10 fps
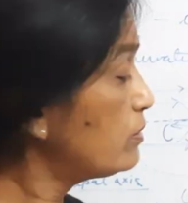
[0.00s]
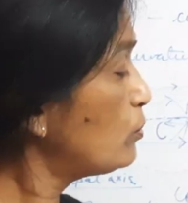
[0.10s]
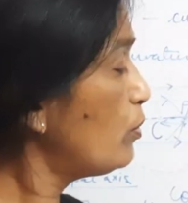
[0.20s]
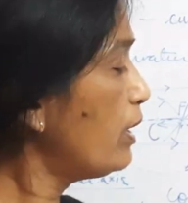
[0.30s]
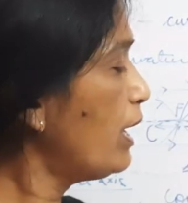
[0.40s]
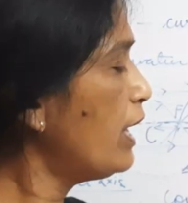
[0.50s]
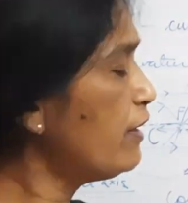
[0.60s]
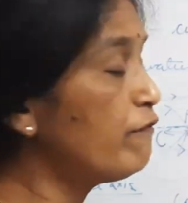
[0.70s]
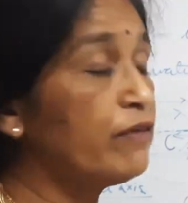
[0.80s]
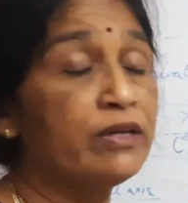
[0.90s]
So
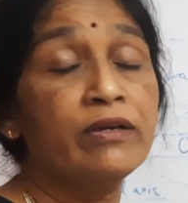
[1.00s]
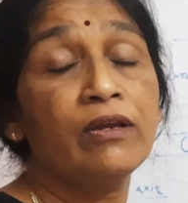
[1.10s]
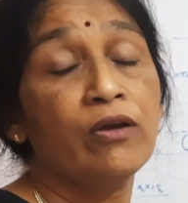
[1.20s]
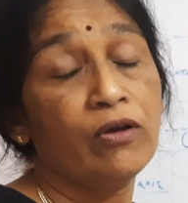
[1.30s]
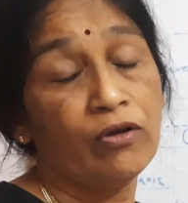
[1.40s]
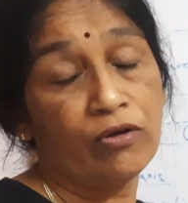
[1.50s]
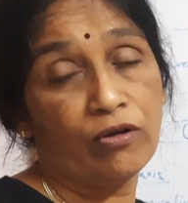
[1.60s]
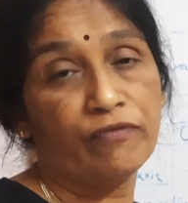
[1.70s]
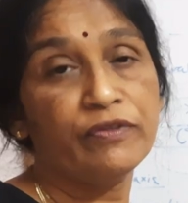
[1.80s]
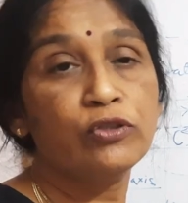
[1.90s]
any one
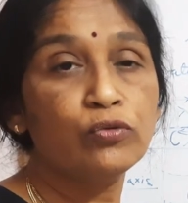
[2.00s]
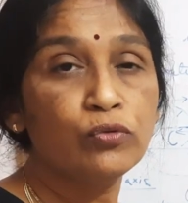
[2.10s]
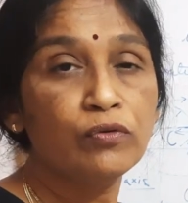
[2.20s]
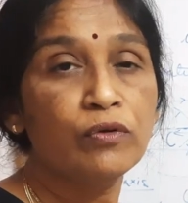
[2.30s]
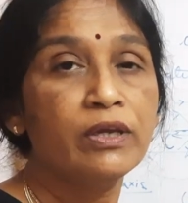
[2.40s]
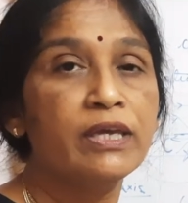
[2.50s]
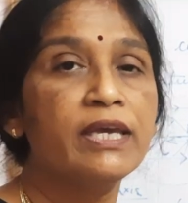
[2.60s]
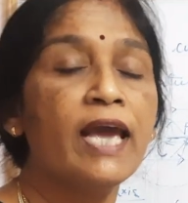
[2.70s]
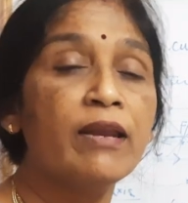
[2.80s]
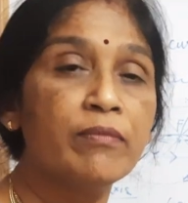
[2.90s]
of the two
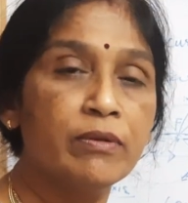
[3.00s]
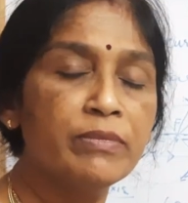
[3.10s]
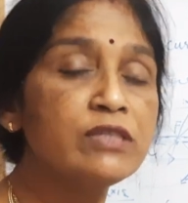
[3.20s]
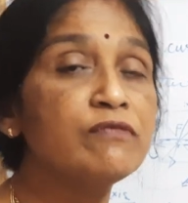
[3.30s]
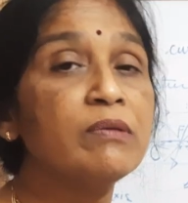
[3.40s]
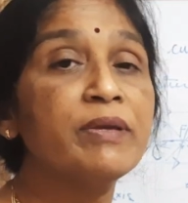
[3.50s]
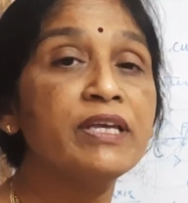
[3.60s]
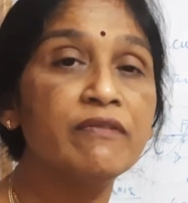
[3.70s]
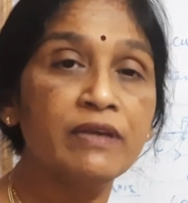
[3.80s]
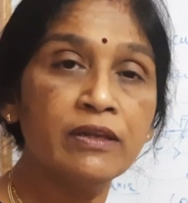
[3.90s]
will be
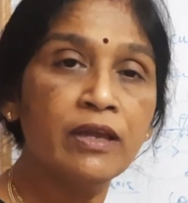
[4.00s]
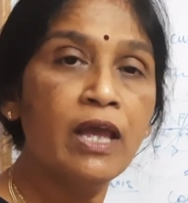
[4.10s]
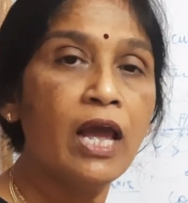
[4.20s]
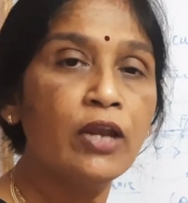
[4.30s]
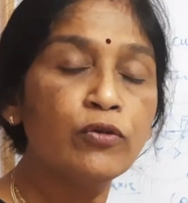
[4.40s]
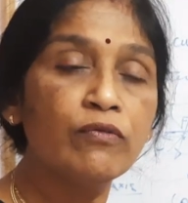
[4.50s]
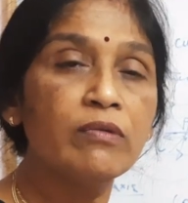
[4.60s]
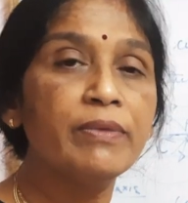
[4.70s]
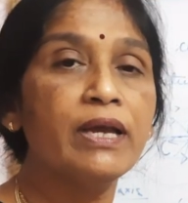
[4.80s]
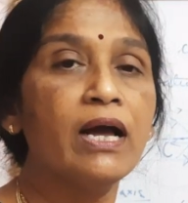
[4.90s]
given, and you
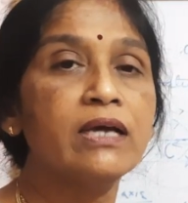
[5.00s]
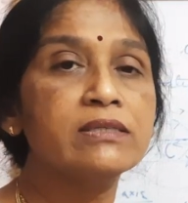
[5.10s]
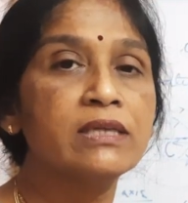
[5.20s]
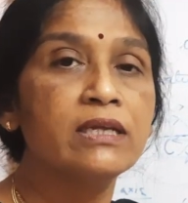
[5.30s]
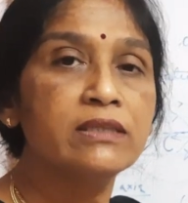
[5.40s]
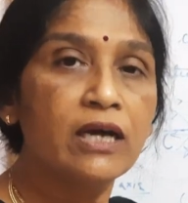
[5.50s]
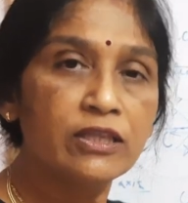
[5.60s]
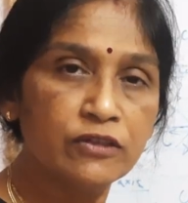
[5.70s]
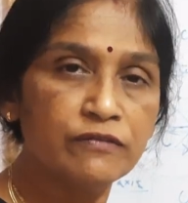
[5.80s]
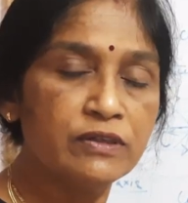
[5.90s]
will be asked the
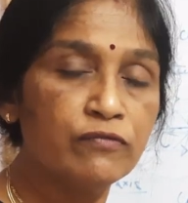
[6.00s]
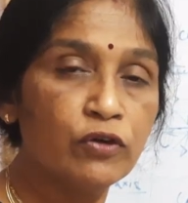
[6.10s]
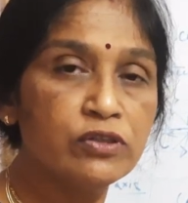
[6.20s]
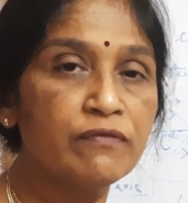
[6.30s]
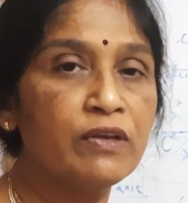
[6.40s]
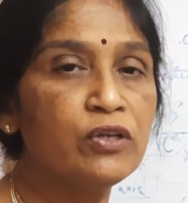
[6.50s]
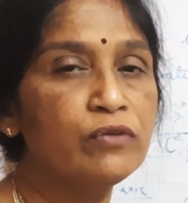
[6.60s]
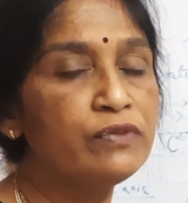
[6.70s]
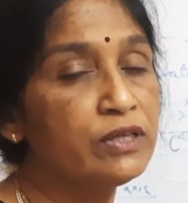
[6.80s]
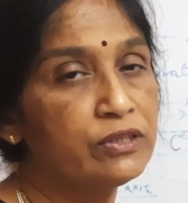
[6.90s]
other one, what is the value
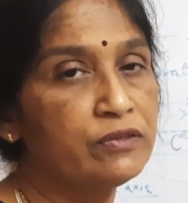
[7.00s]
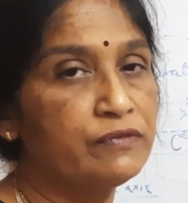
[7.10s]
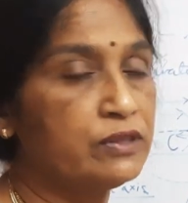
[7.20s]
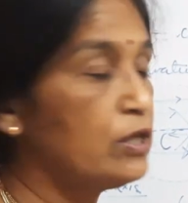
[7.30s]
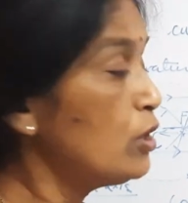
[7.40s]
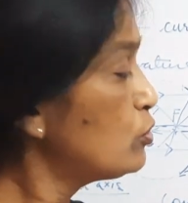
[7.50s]
of the other one.